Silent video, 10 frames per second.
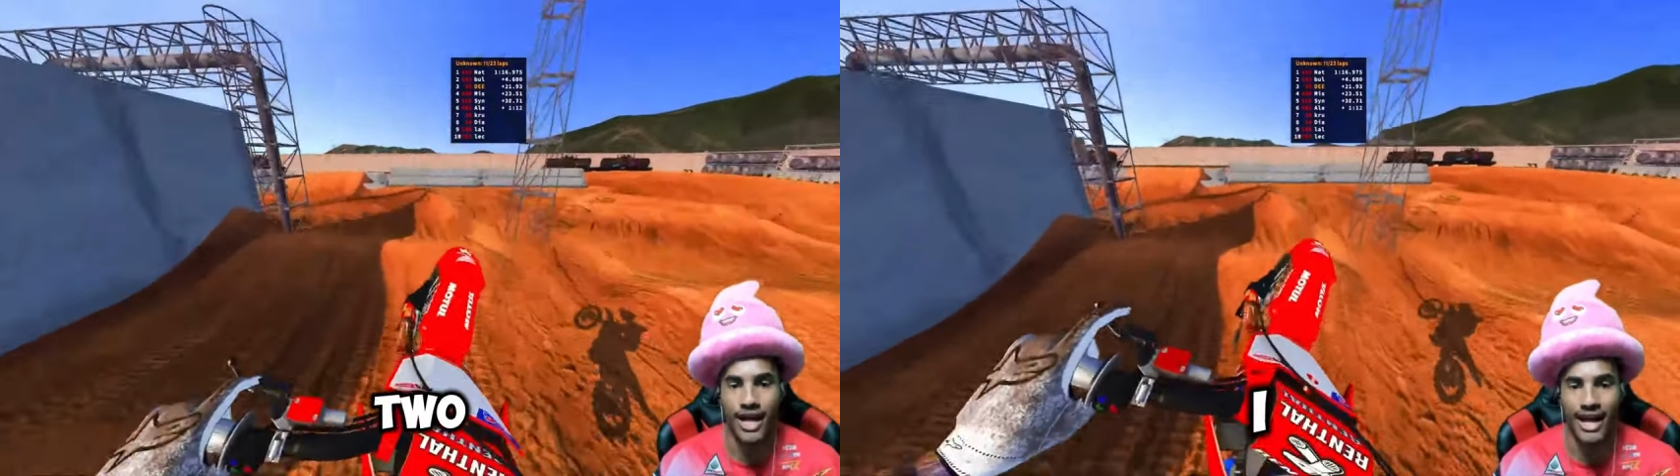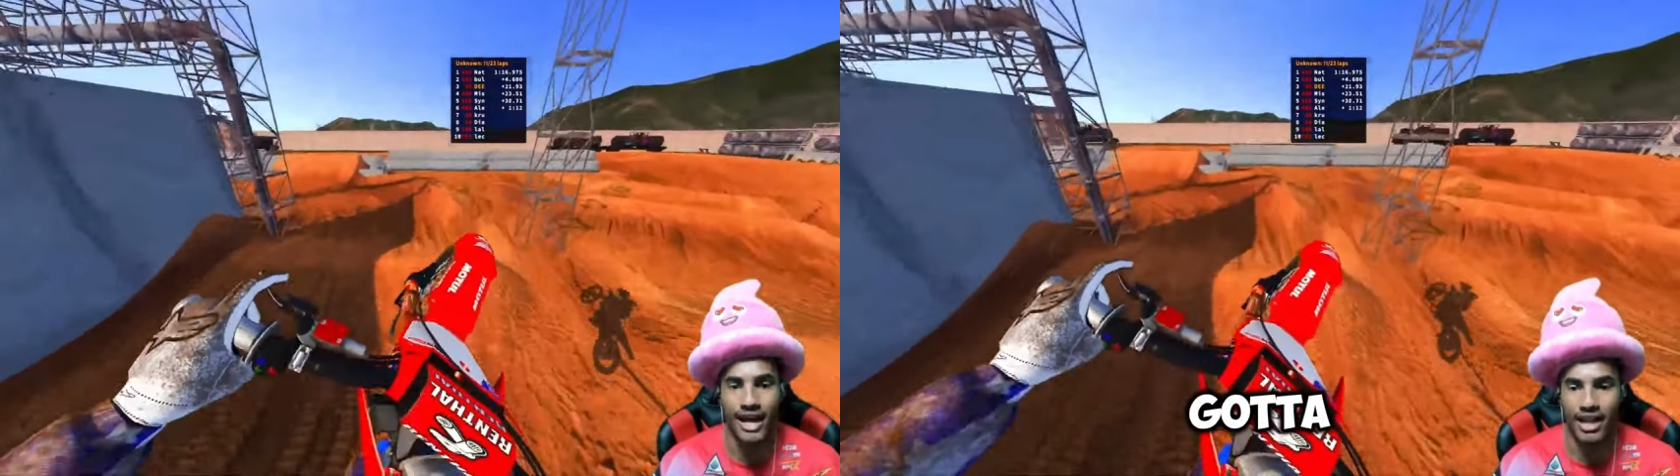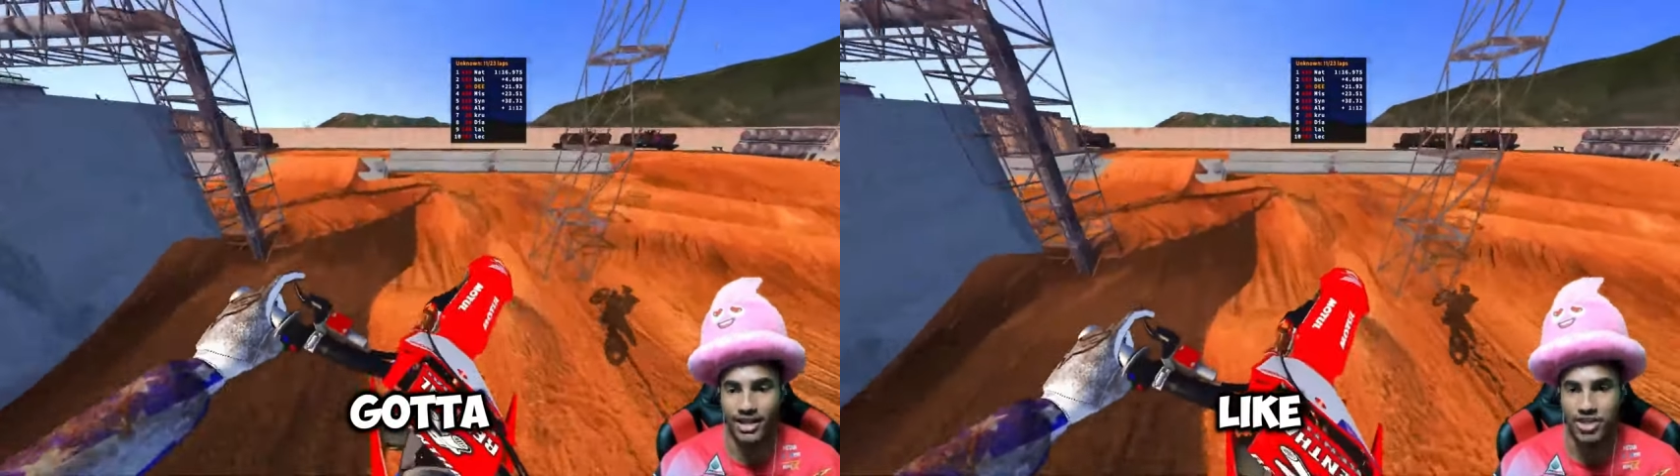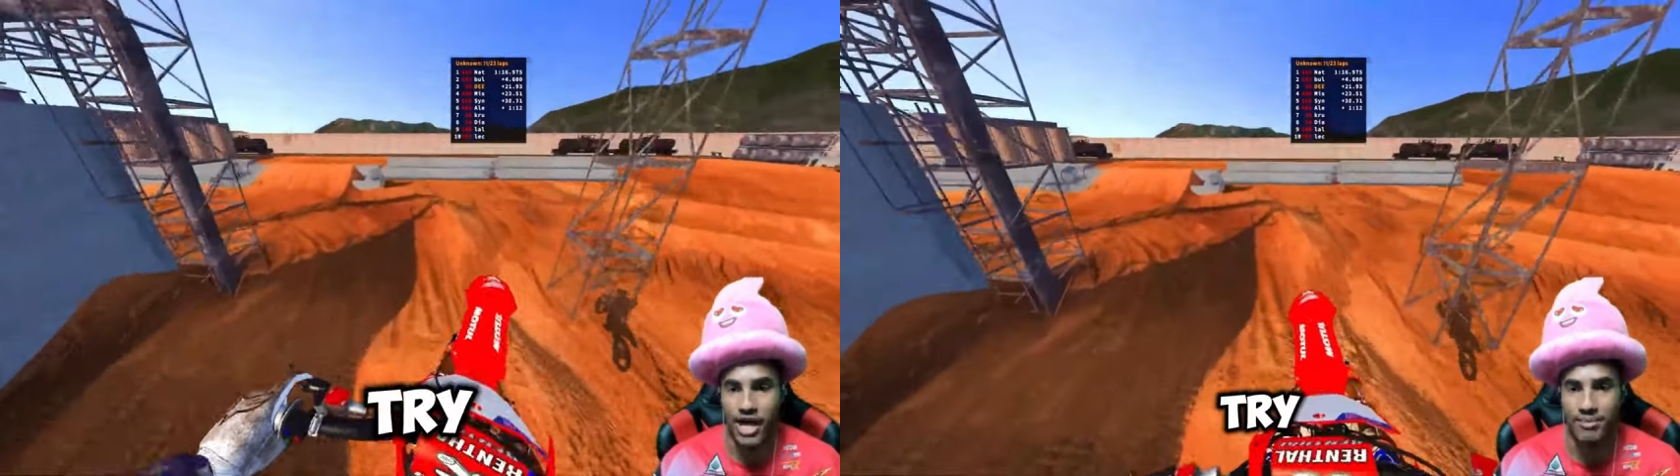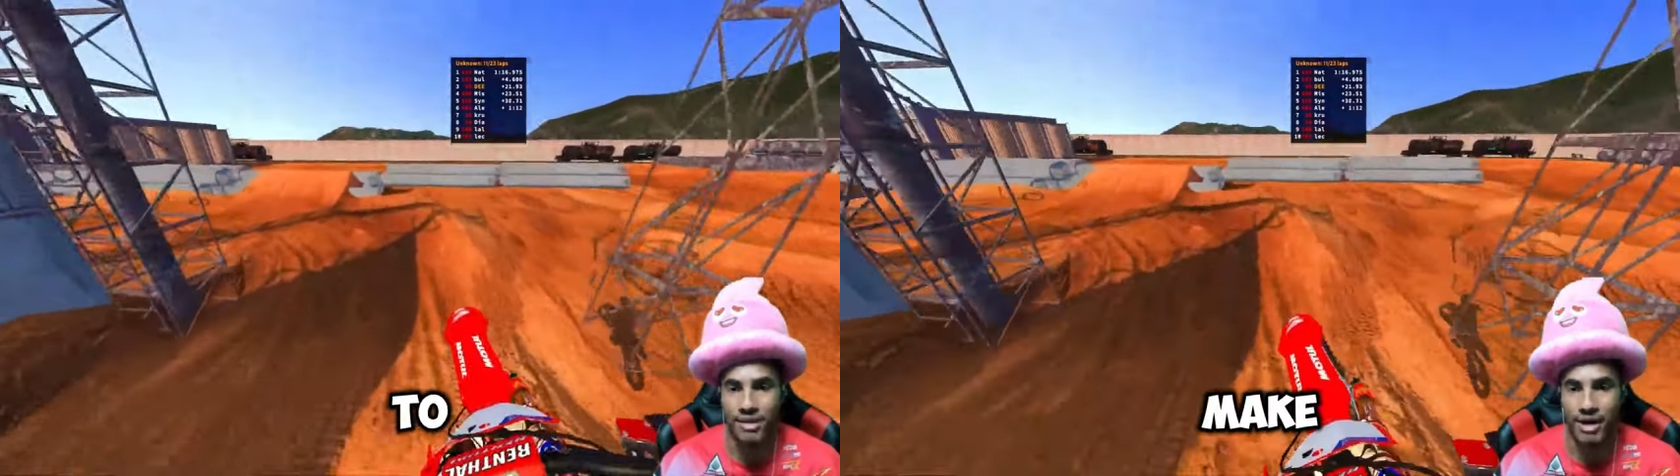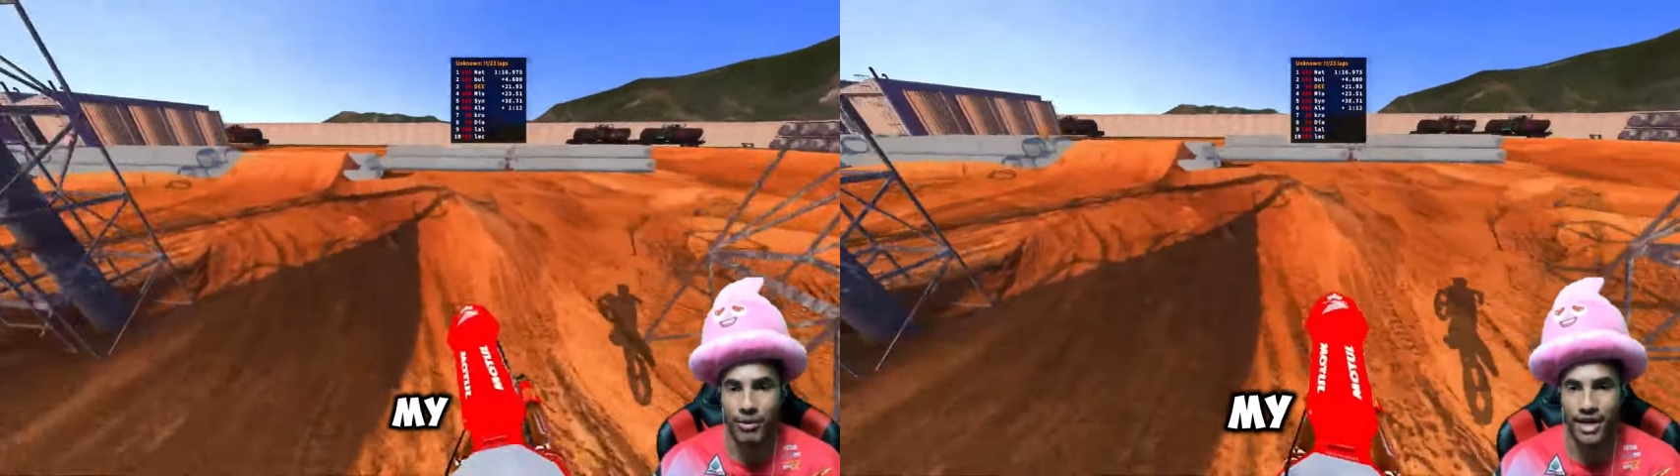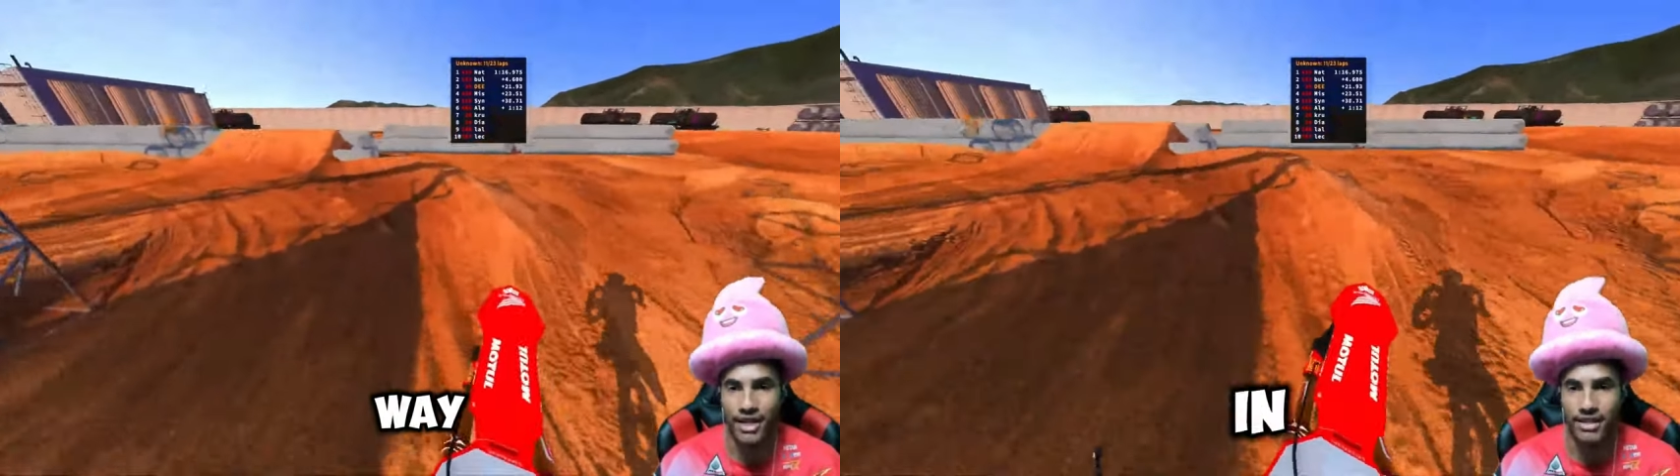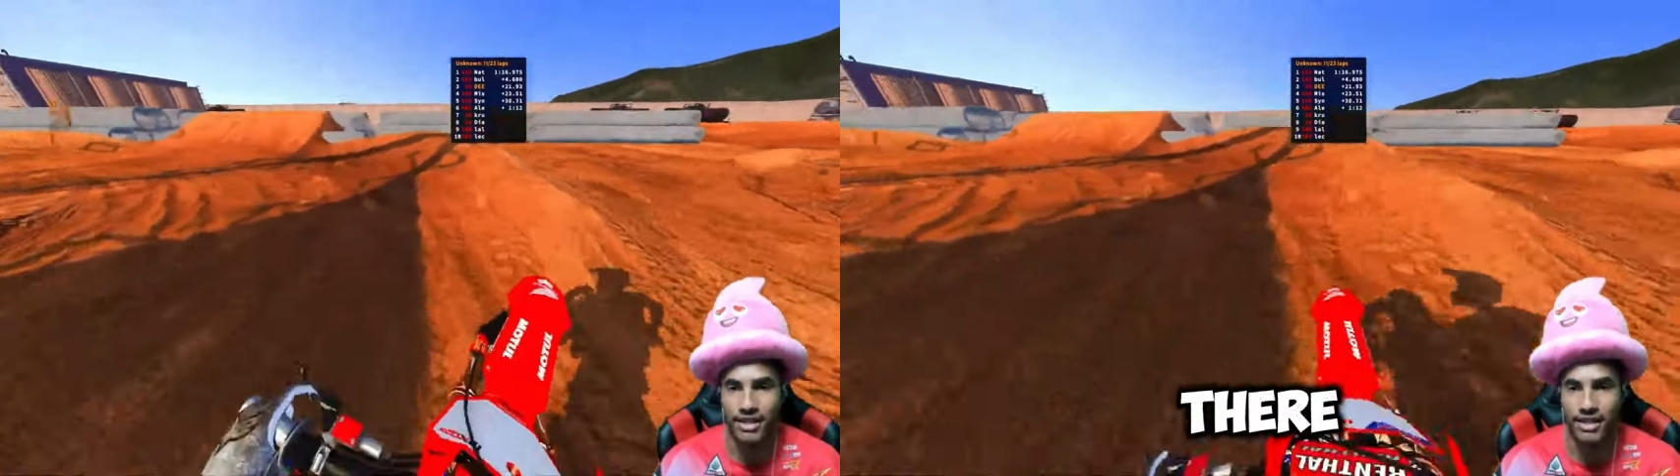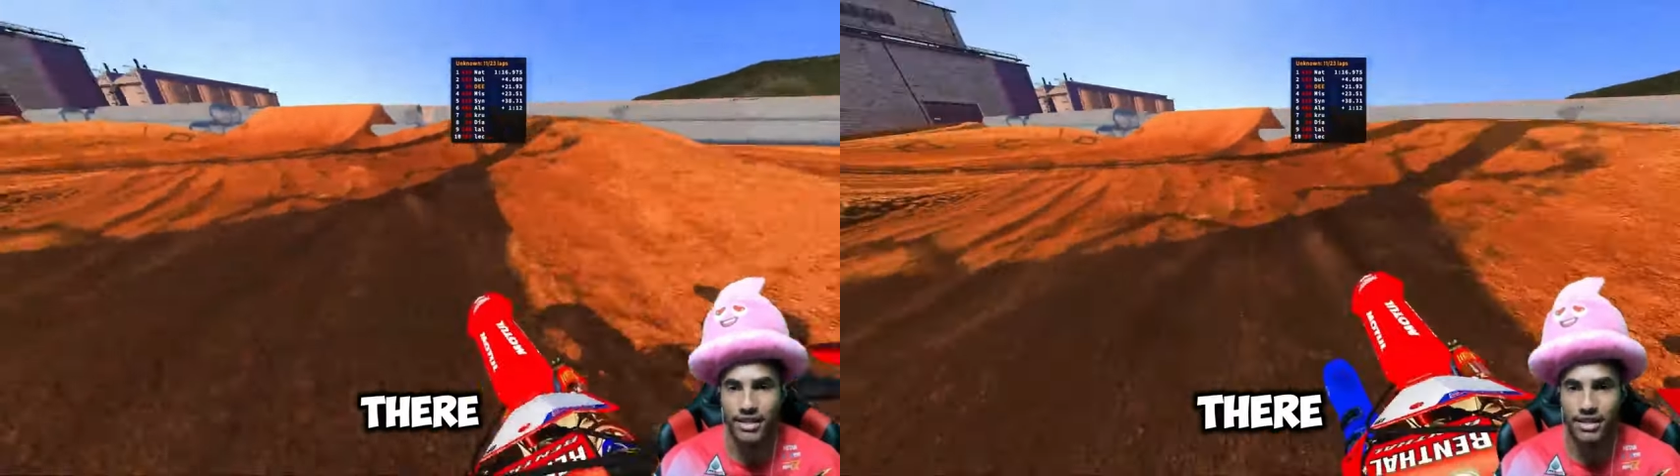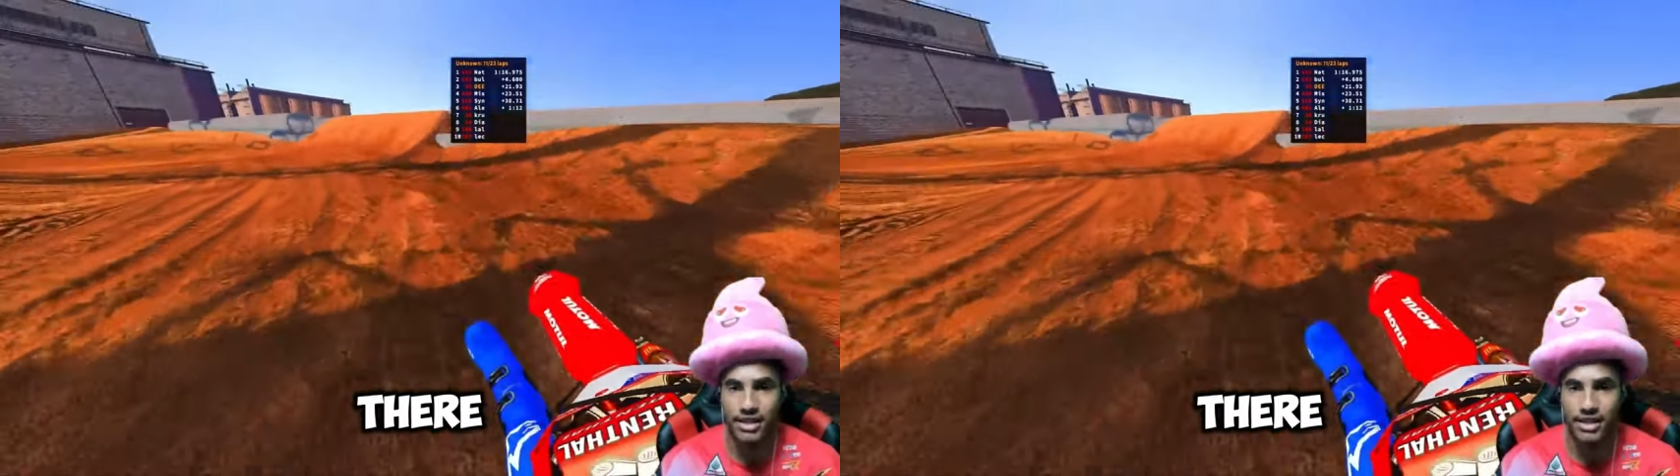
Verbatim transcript: and I got to like try to make my way in there.